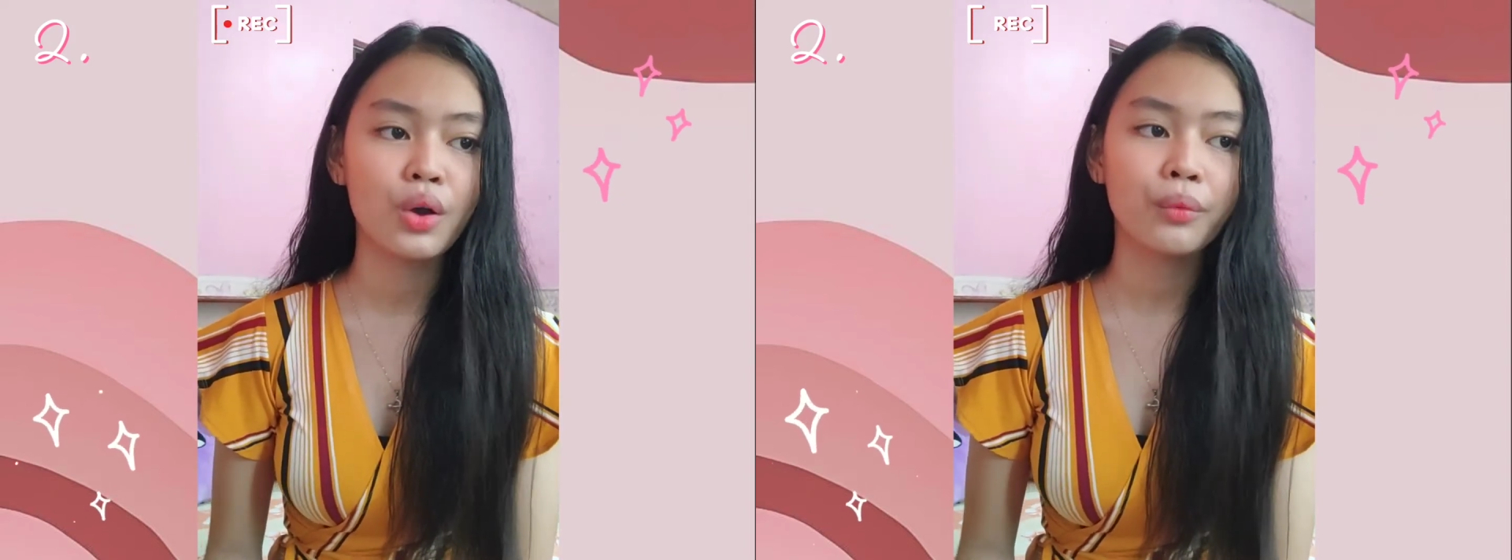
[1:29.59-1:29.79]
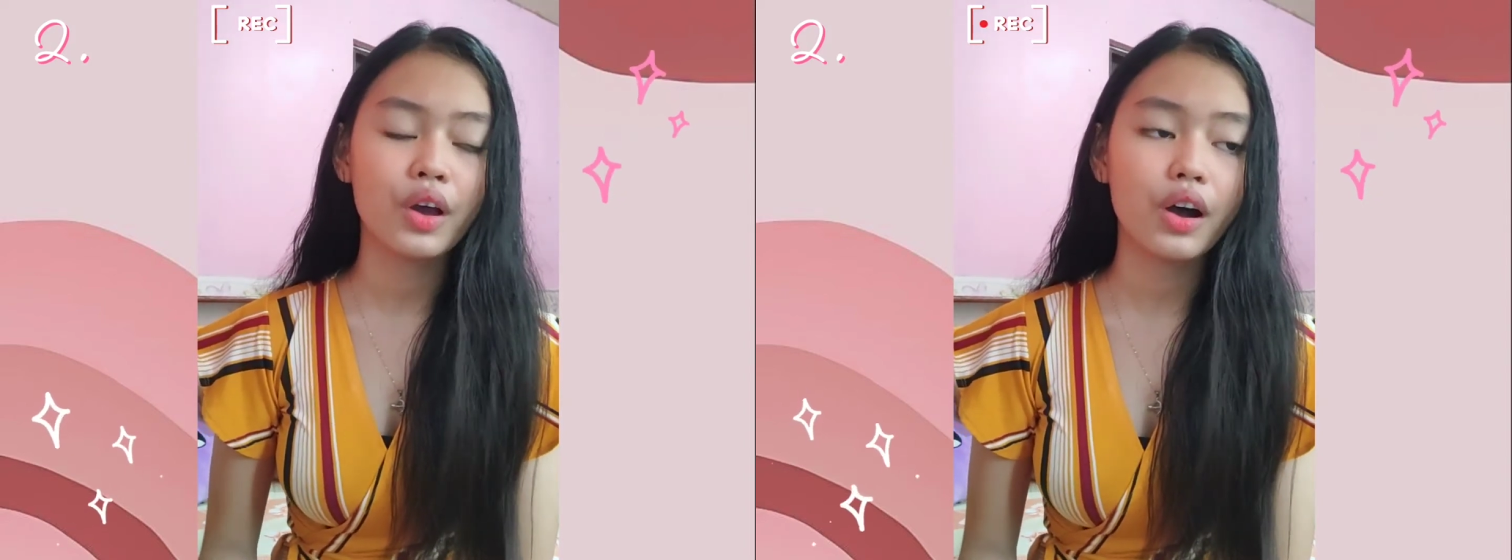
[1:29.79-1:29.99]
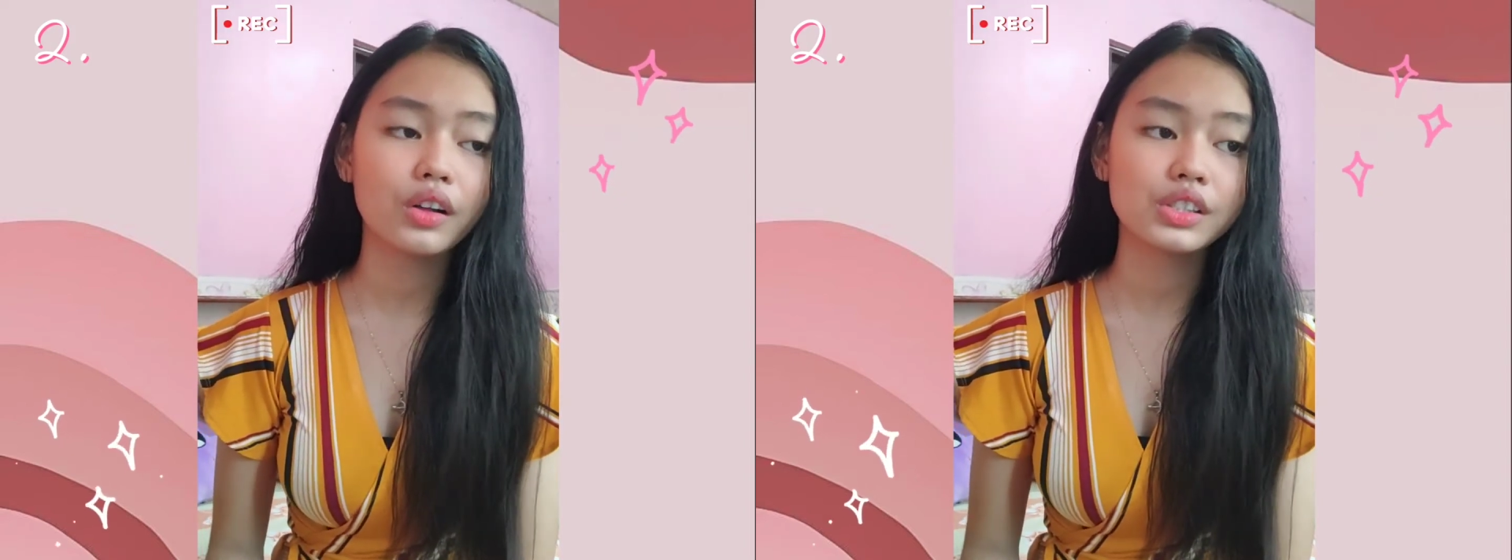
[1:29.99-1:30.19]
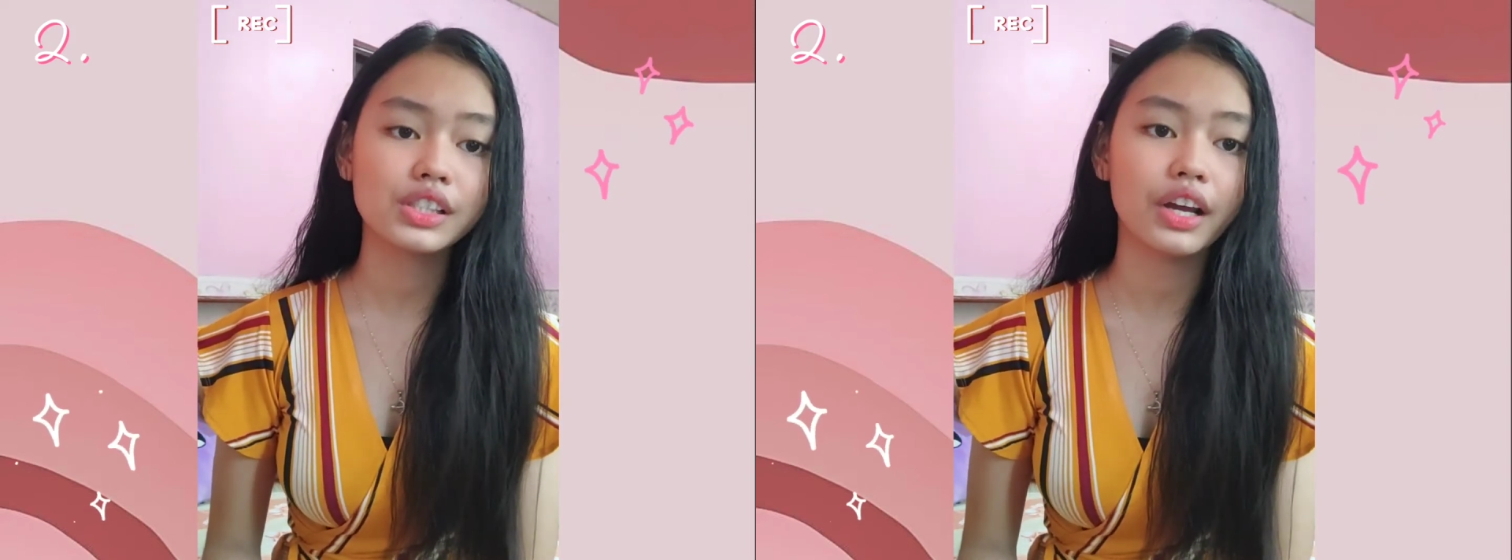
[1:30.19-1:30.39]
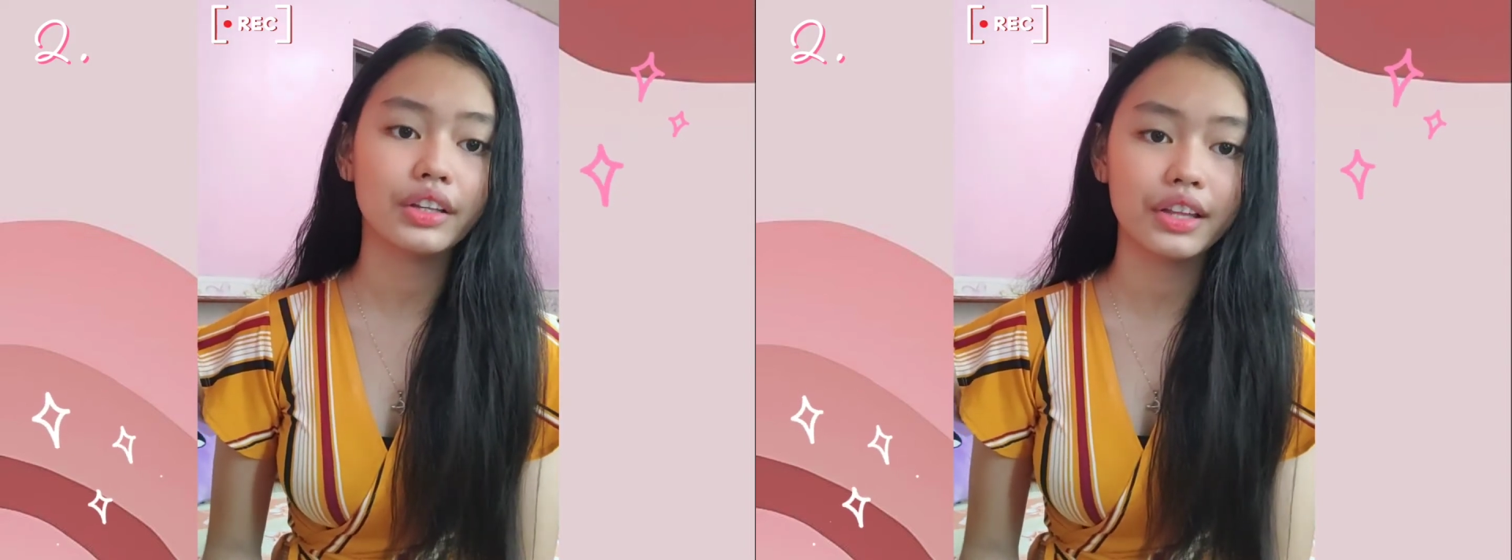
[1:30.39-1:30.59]
We all
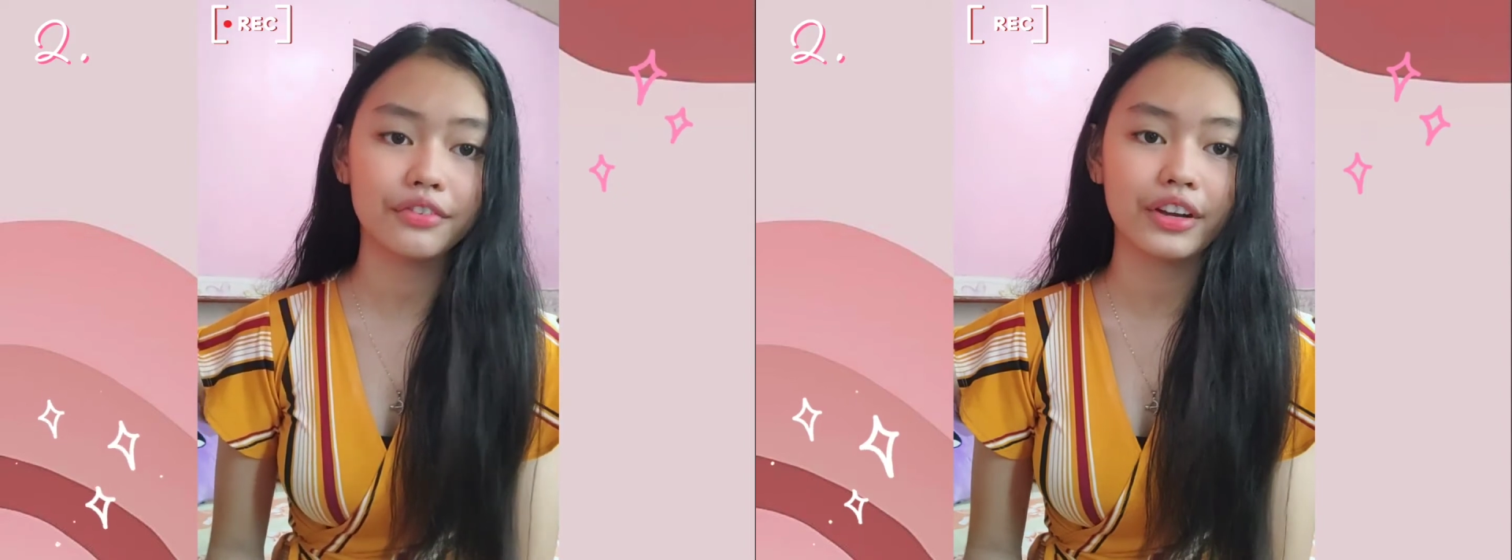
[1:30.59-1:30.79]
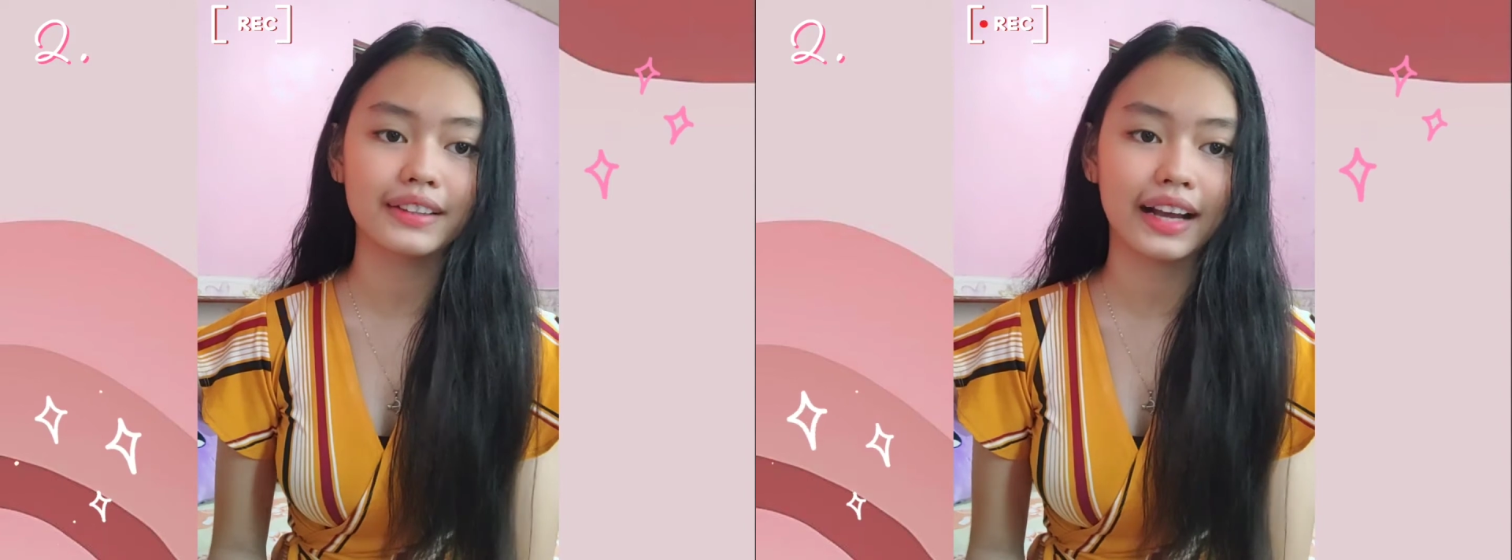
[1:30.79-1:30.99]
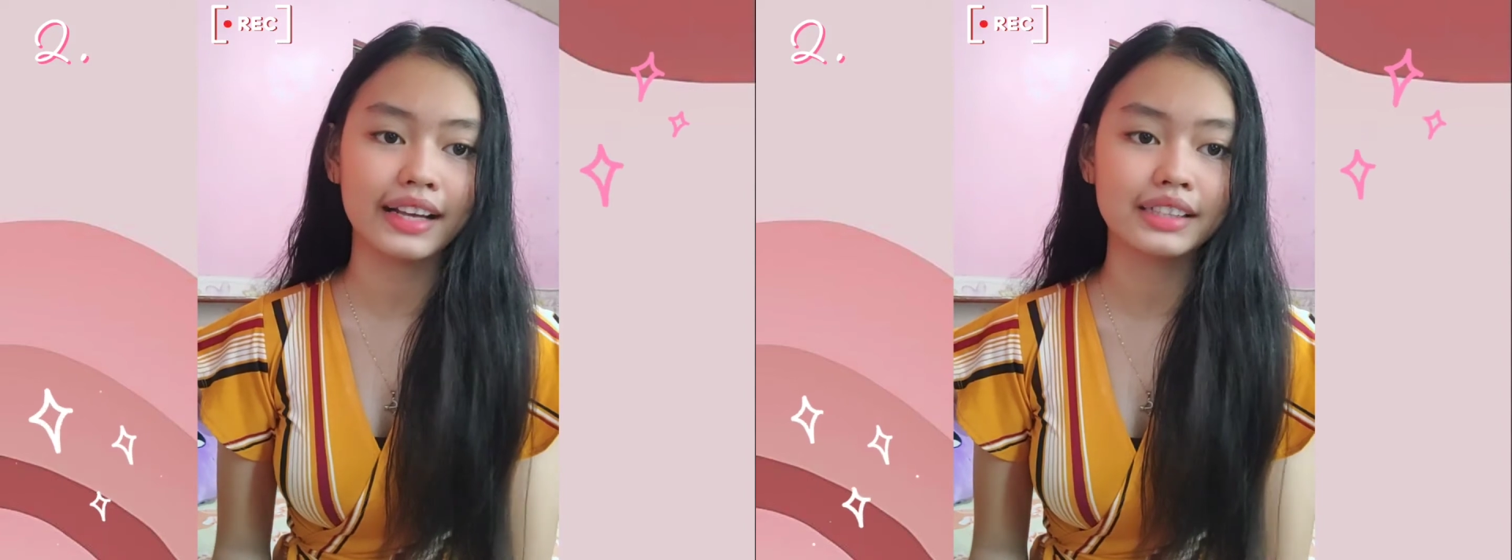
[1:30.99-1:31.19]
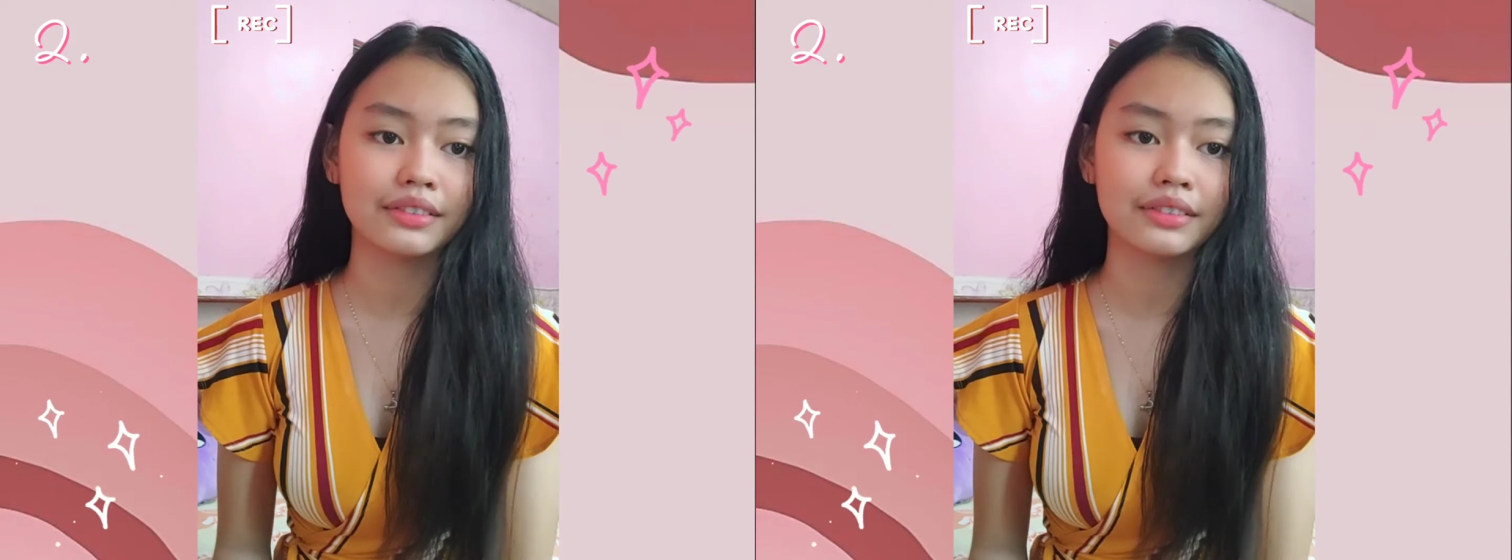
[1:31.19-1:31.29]
share different kinds